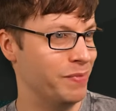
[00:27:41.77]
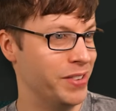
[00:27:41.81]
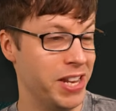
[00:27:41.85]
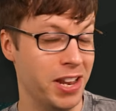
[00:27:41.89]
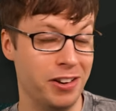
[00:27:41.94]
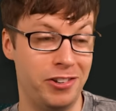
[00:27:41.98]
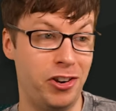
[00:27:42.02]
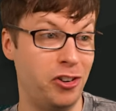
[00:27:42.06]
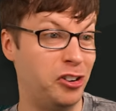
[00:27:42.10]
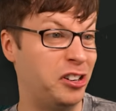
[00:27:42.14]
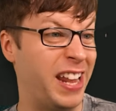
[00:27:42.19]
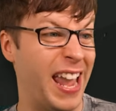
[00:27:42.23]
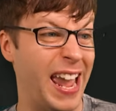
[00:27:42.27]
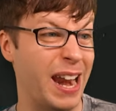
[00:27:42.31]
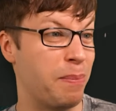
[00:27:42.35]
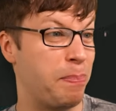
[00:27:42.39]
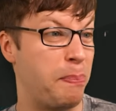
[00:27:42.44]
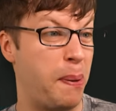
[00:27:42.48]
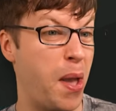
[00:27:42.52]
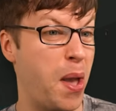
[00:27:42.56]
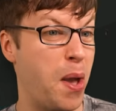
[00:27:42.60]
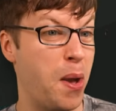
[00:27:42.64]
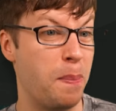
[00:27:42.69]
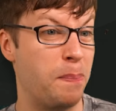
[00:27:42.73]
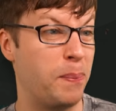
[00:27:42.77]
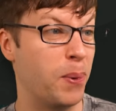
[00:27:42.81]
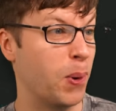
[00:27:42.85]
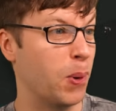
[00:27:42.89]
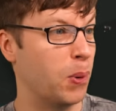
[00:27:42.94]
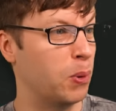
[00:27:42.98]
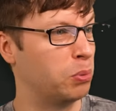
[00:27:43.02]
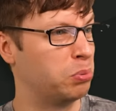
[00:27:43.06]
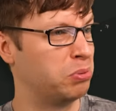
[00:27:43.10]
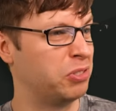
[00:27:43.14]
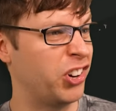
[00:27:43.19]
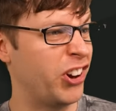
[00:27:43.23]
You just get a
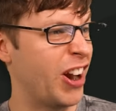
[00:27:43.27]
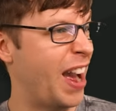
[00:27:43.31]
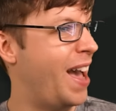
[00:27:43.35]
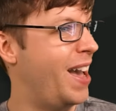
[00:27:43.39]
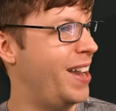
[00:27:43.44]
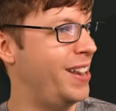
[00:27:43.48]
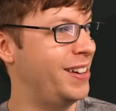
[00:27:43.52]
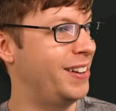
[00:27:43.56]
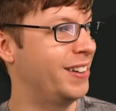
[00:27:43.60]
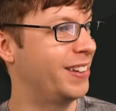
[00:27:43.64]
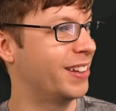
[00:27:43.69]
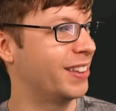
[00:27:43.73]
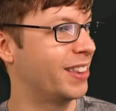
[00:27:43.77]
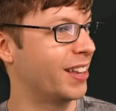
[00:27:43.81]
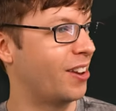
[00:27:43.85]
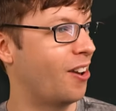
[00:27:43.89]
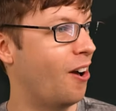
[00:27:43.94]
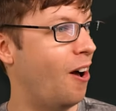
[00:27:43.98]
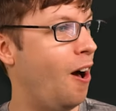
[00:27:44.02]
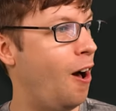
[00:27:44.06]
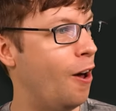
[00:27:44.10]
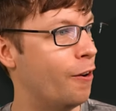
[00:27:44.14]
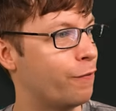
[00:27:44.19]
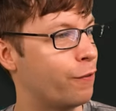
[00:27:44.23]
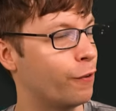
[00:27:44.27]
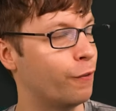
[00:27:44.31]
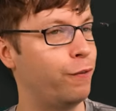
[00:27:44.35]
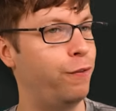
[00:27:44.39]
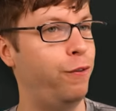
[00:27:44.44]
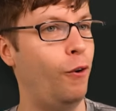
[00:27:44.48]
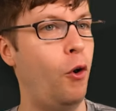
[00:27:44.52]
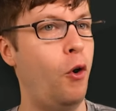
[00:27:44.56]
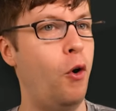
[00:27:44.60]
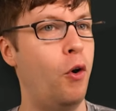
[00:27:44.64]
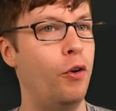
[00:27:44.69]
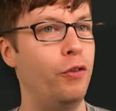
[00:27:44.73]
purple shine to the card for
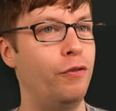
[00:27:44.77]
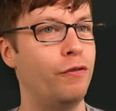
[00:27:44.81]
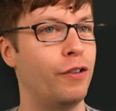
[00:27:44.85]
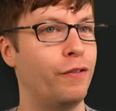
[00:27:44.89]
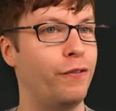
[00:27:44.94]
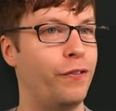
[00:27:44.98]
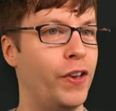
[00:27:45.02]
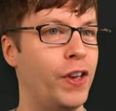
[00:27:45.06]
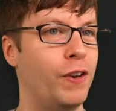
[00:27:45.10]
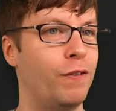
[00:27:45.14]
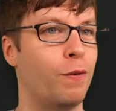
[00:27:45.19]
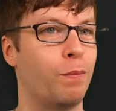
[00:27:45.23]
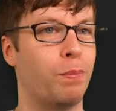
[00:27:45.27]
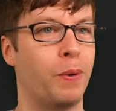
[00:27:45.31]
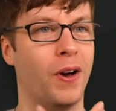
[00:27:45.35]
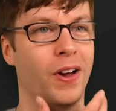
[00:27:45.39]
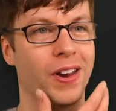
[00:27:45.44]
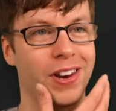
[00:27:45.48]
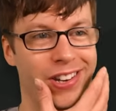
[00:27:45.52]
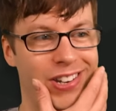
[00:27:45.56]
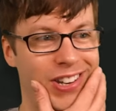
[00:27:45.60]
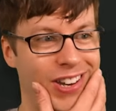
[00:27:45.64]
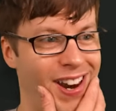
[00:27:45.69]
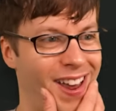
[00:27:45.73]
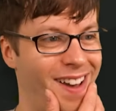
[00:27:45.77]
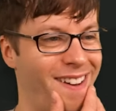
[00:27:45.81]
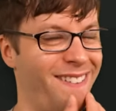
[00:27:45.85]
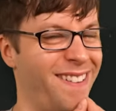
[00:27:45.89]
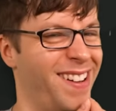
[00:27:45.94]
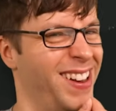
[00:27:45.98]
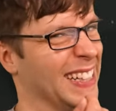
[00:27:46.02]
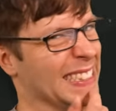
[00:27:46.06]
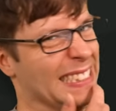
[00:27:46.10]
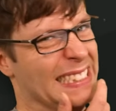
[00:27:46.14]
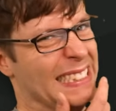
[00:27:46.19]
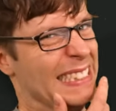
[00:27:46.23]
400 FIFA points, you
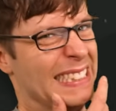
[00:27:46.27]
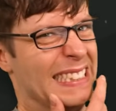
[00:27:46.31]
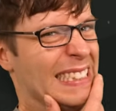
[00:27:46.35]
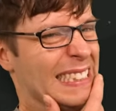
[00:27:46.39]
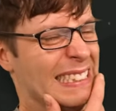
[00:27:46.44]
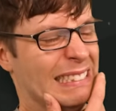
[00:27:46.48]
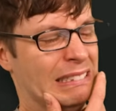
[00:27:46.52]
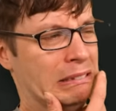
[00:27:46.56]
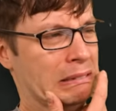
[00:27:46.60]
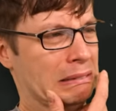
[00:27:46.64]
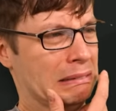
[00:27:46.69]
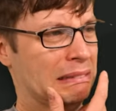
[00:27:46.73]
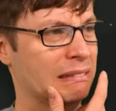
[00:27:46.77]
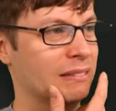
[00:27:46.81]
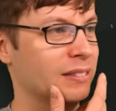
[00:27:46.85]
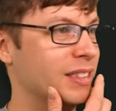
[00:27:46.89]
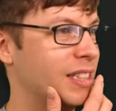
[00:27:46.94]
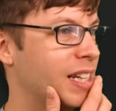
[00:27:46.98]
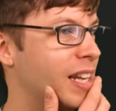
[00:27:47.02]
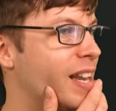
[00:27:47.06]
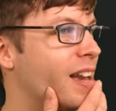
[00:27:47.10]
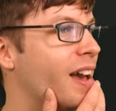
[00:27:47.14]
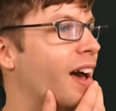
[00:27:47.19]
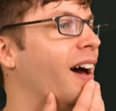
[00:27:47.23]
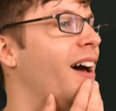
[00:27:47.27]
know. Oh dear.